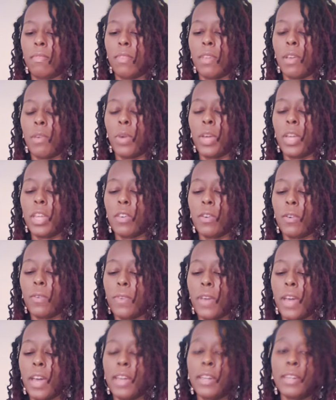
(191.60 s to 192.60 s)
Now, what you'll
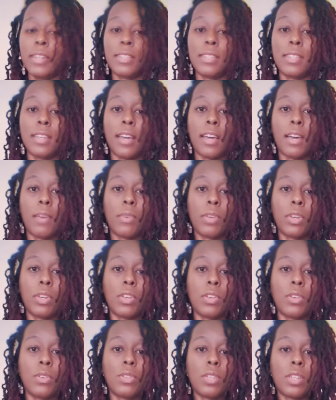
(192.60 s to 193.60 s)
find is that when you're
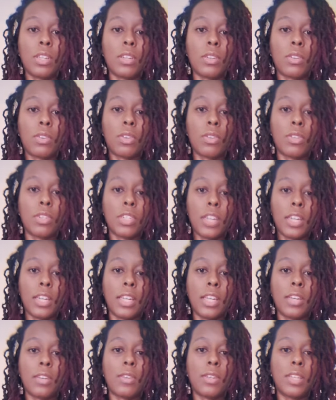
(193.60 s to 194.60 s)
using a crochet
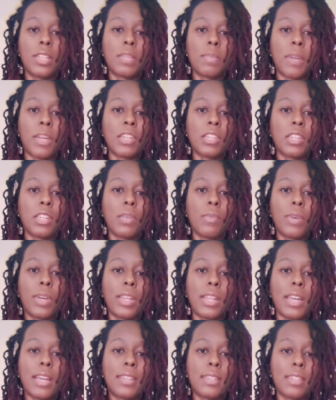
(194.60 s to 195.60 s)
needle, especially
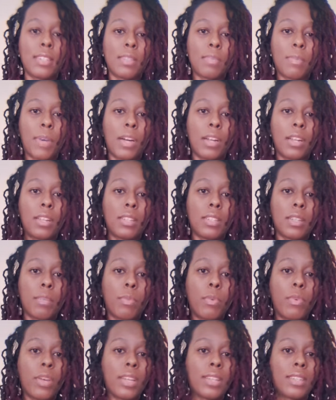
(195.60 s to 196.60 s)
one that's as small as a
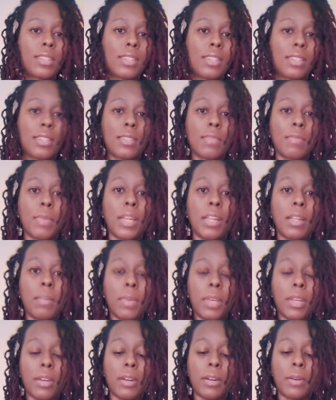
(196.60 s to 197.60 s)
0.6
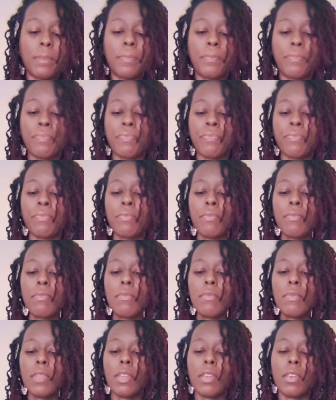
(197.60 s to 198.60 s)
millimeter,
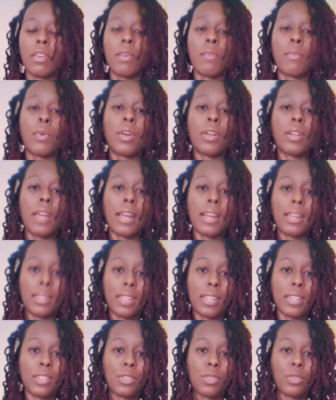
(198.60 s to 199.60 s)
you're more
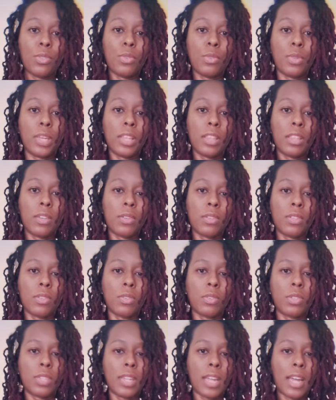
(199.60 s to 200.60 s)
likely to get those
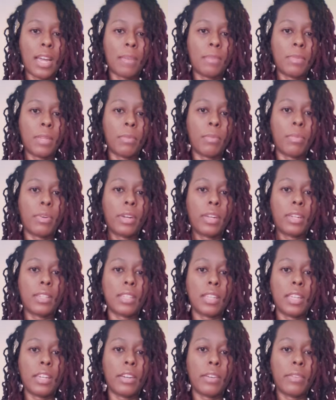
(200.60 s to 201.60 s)
little stabs and
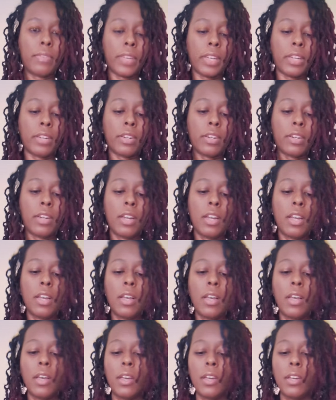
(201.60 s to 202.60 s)
pricks in your finger.
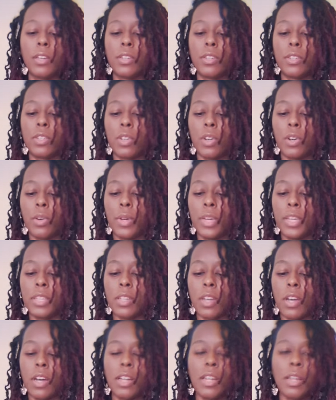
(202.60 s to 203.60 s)
So
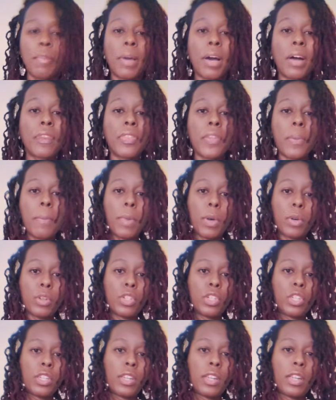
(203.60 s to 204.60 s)
it's all about the
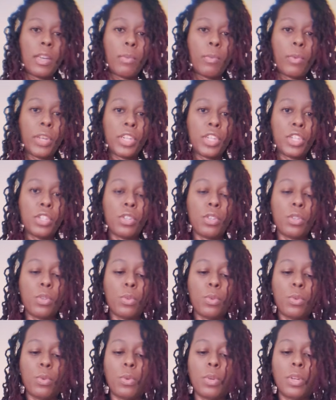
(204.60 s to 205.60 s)
motion in which
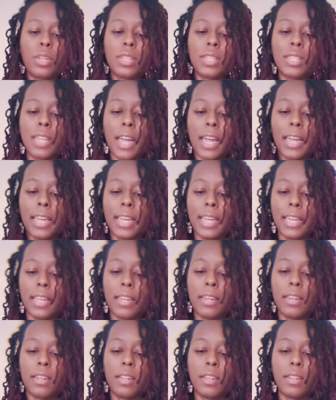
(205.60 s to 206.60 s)
you
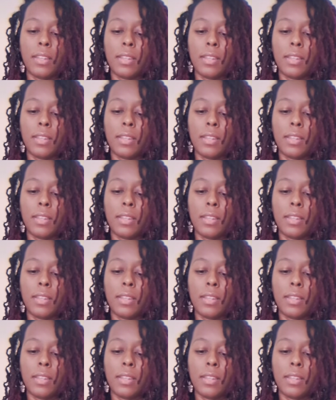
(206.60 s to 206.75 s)
tighten